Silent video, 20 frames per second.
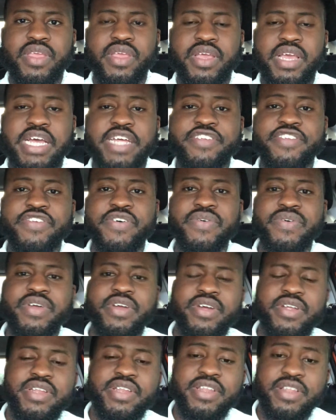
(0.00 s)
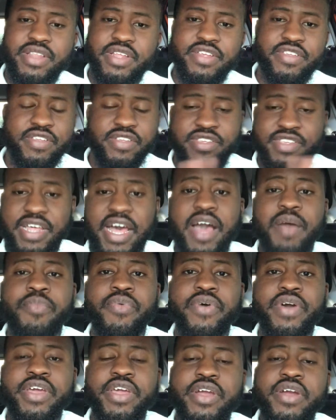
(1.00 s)
And so this is a side
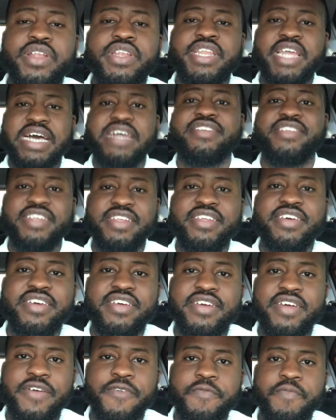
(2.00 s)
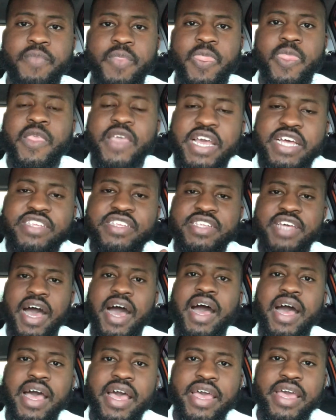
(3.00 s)
point. Your destiny is
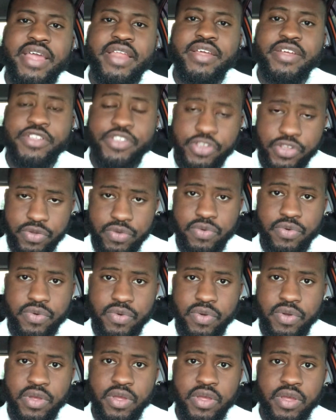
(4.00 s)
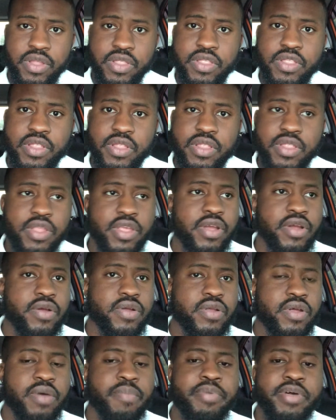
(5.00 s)
tied to your
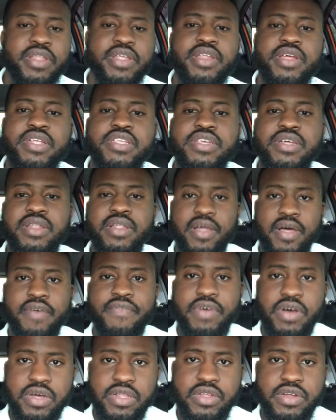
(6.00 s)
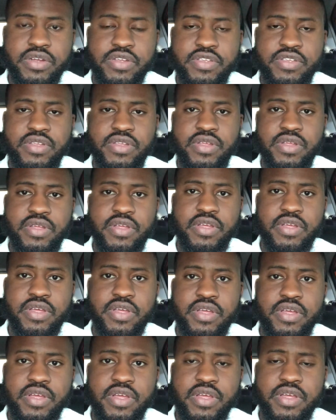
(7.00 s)
ability to love others.
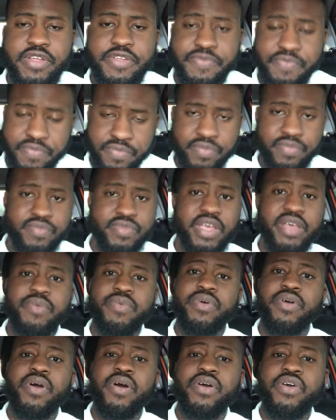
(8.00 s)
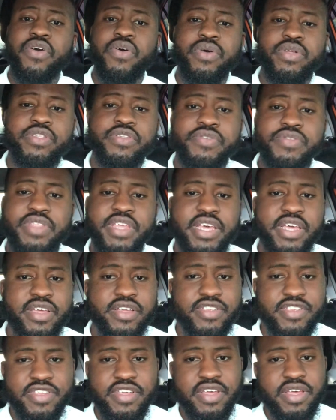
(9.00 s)
And we're all going through
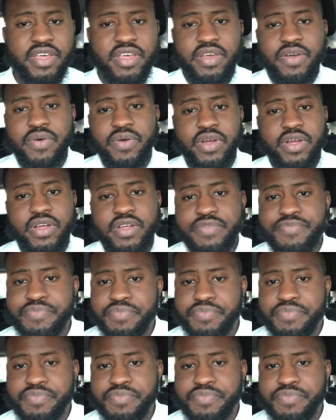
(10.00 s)
things where